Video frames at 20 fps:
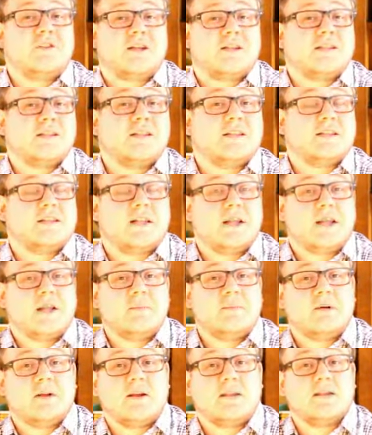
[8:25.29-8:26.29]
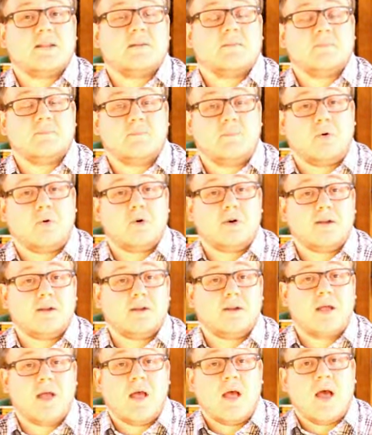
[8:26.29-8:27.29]
doesn't say, but is
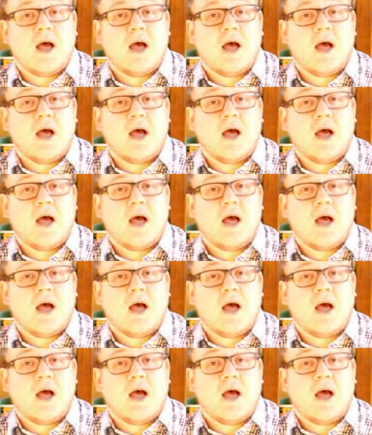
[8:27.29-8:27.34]
important,